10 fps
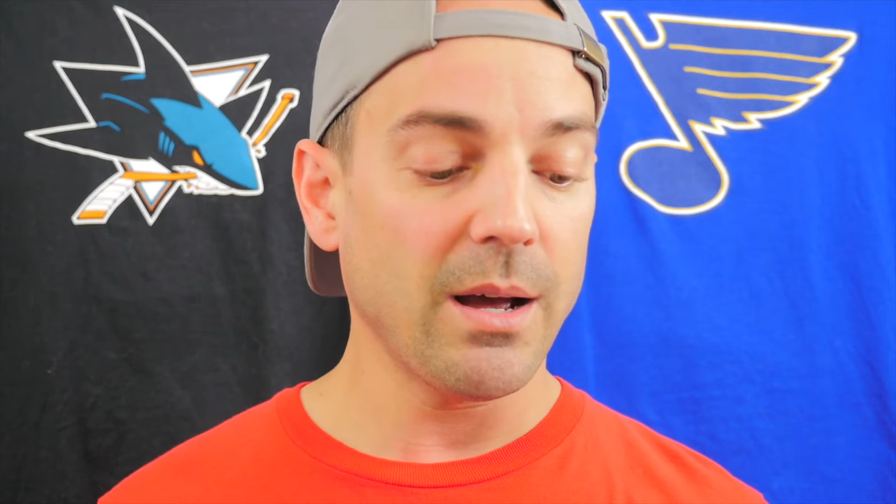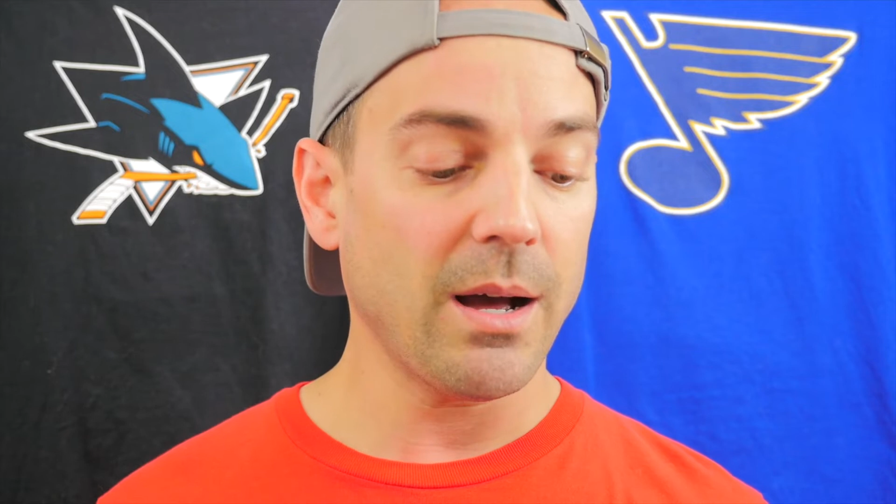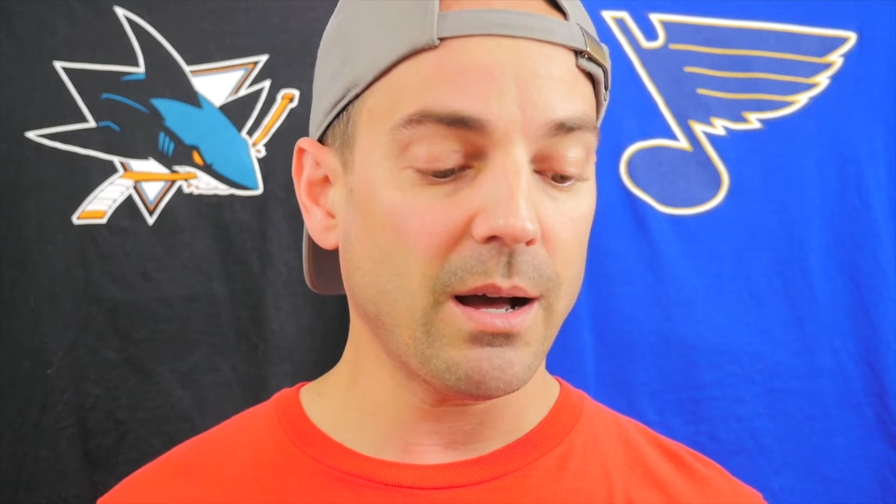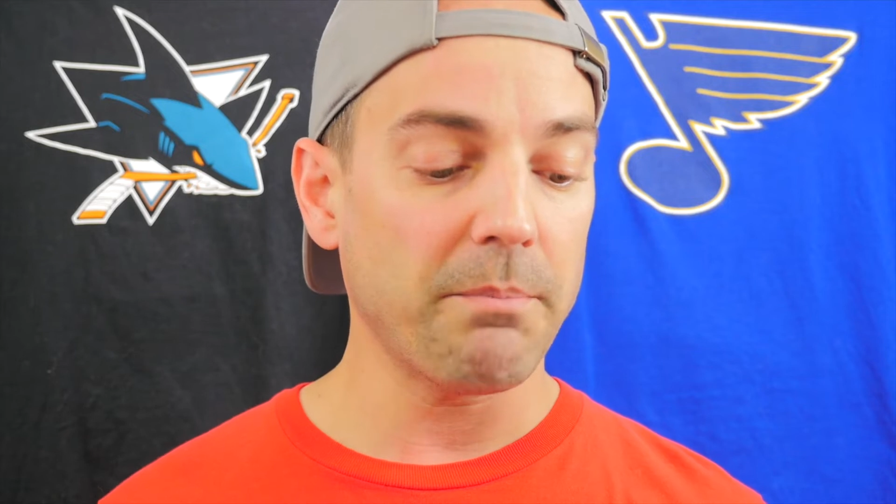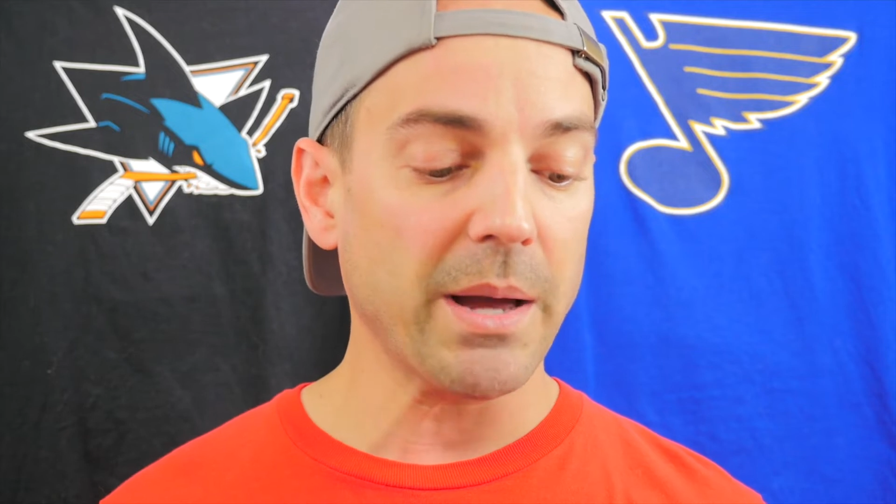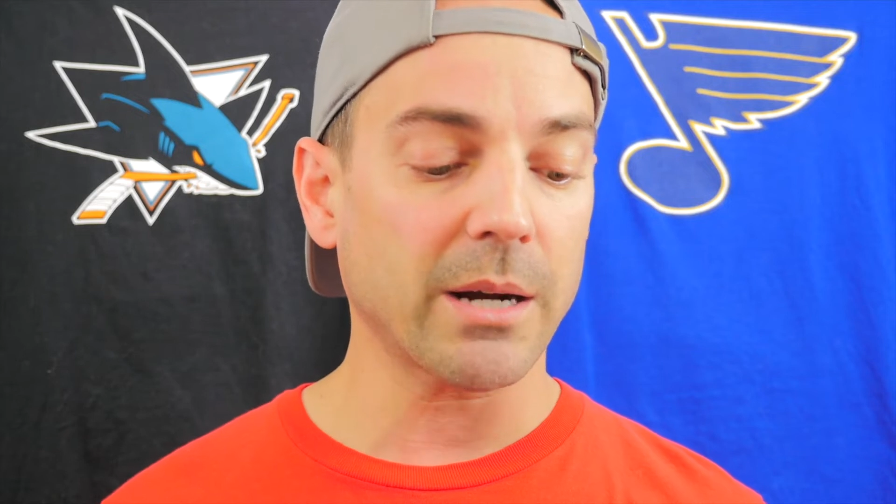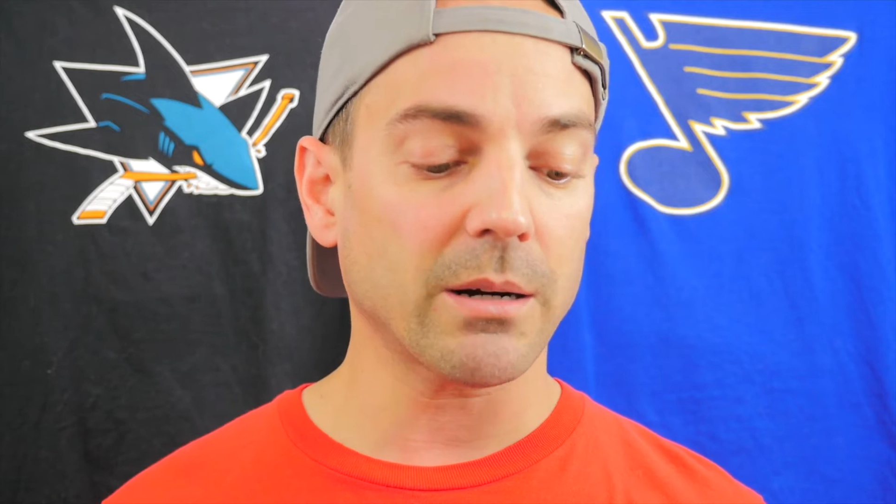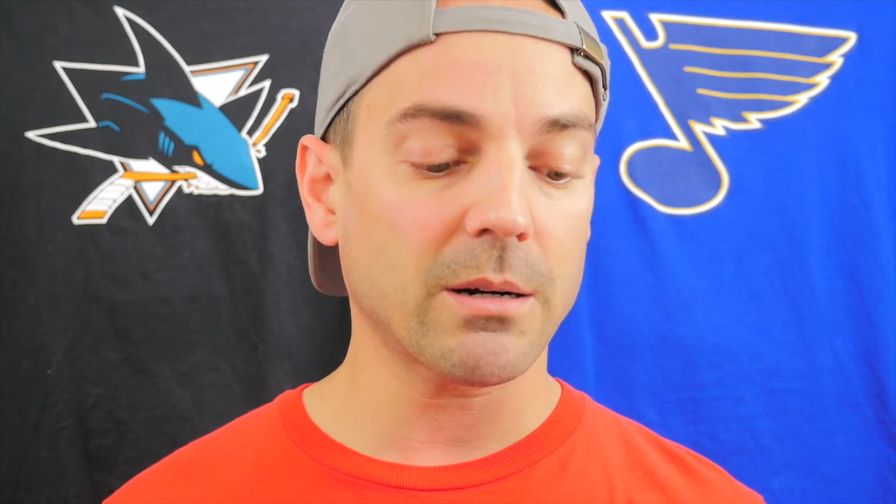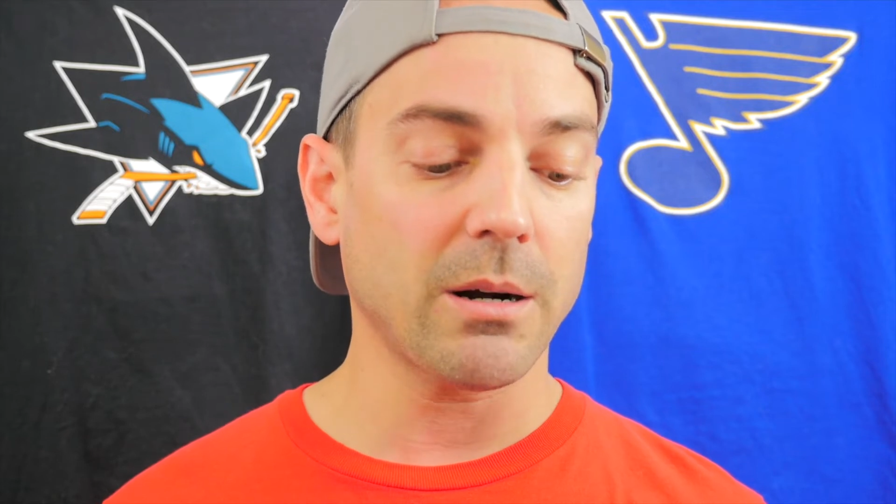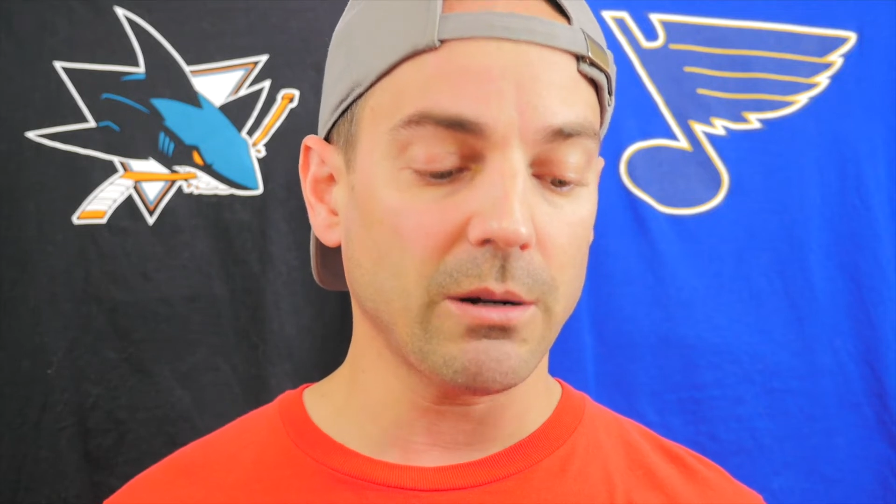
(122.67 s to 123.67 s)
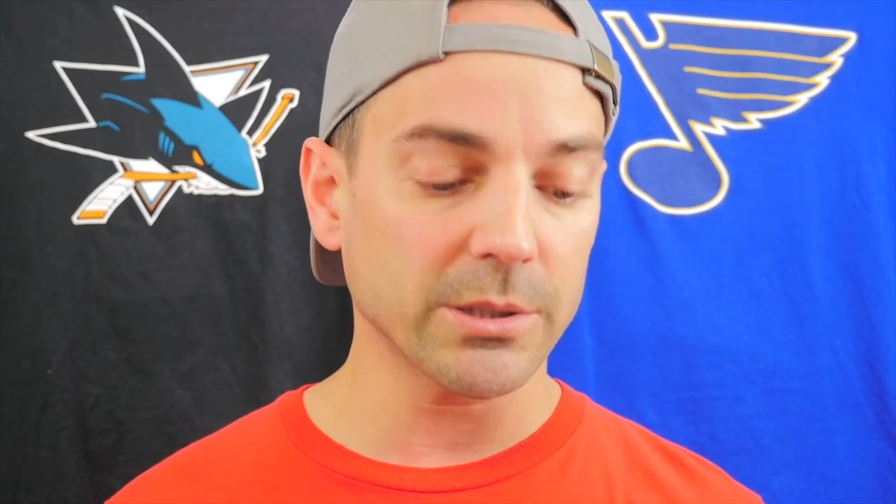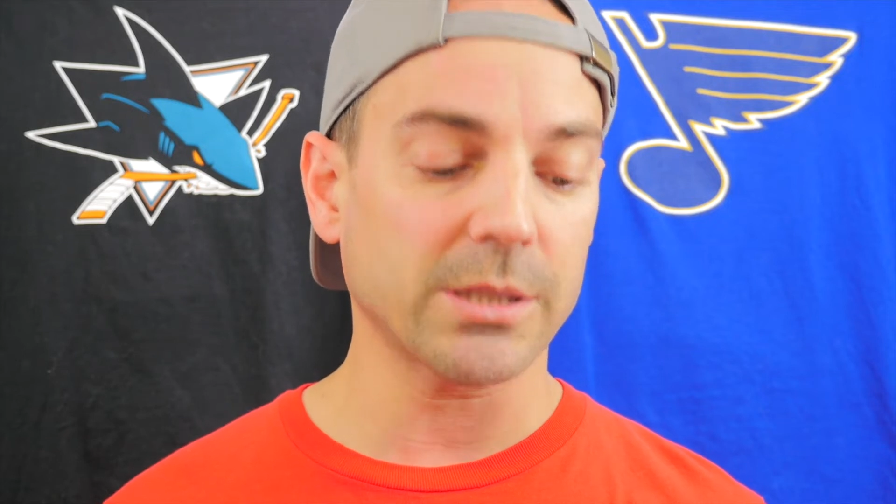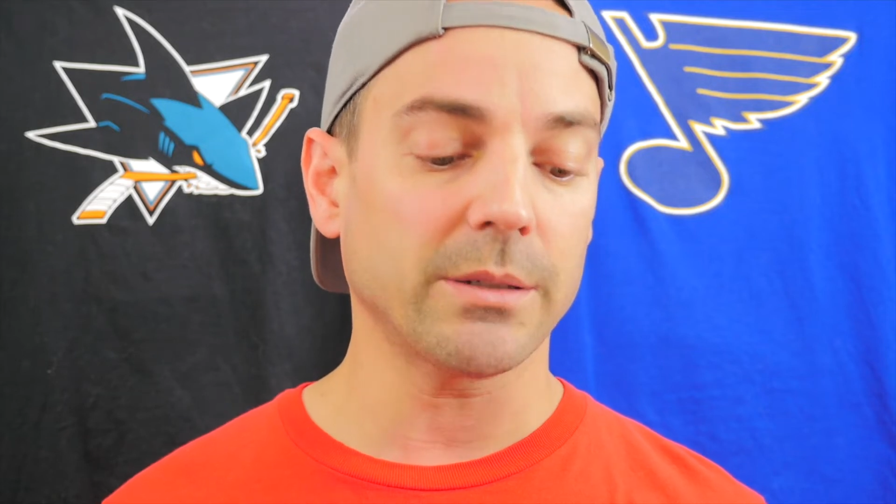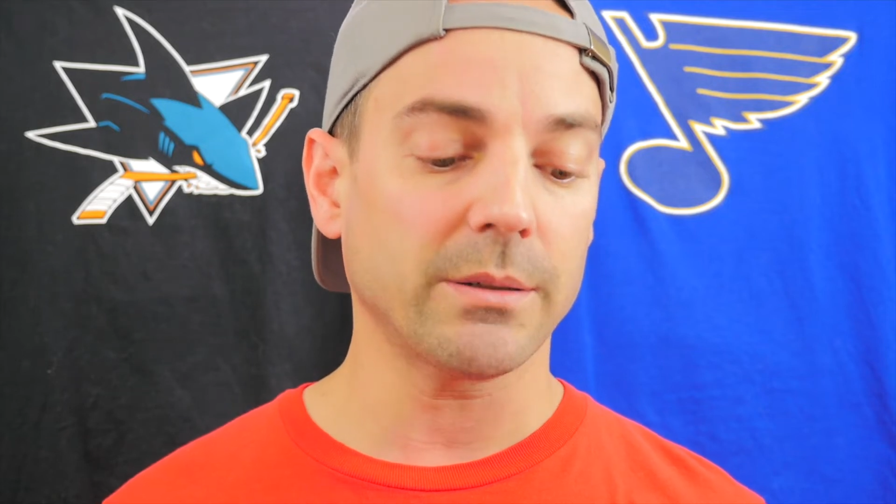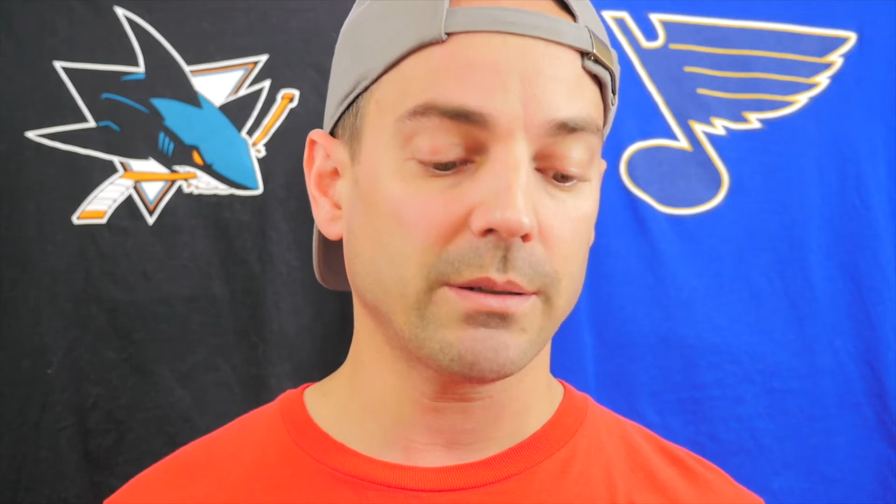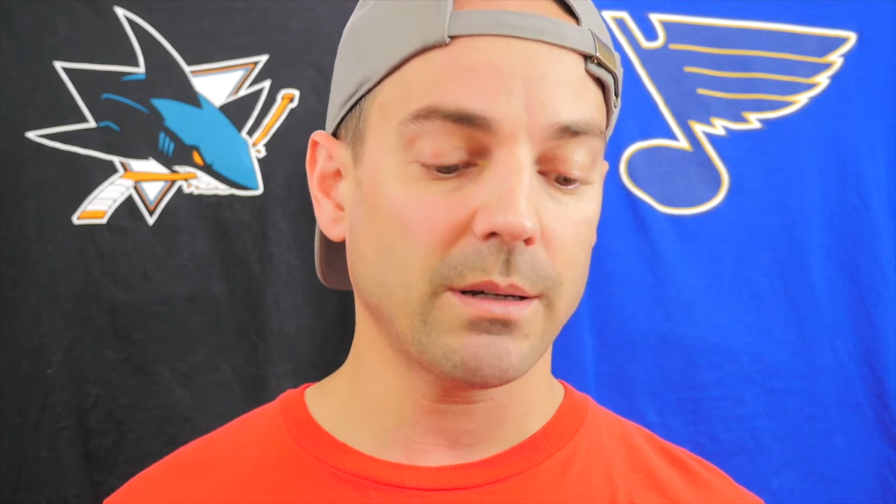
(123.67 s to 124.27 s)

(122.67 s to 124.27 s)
Uh, Melker Karlsson